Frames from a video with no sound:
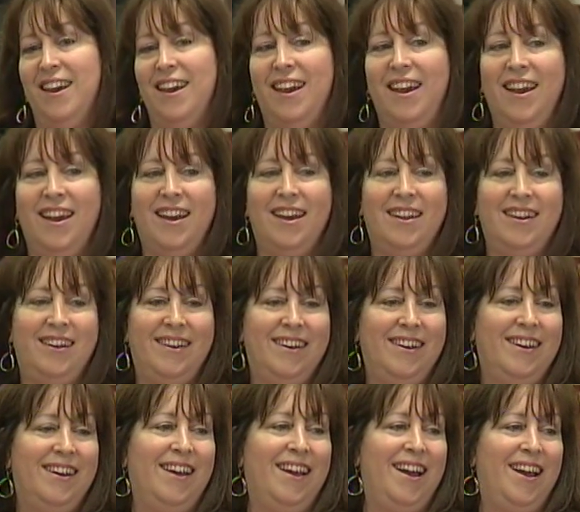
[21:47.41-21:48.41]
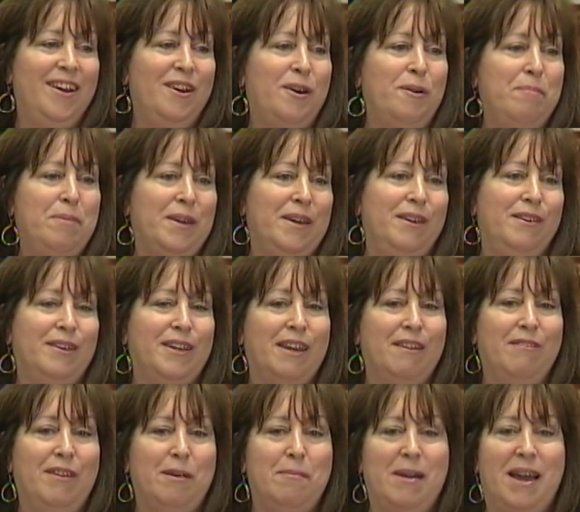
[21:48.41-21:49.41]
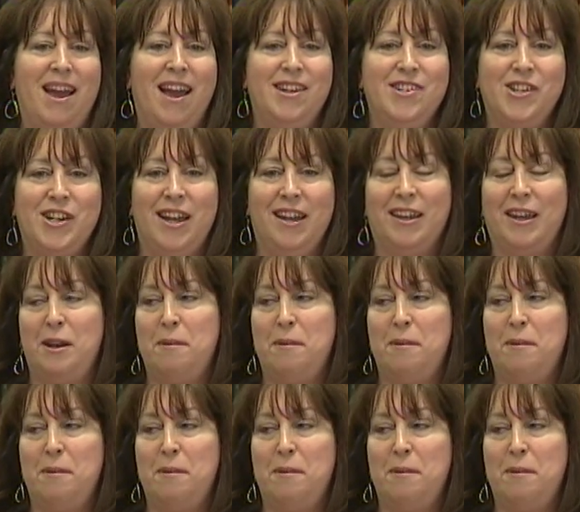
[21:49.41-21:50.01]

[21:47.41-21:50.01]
And I hope that you'll give him a handshake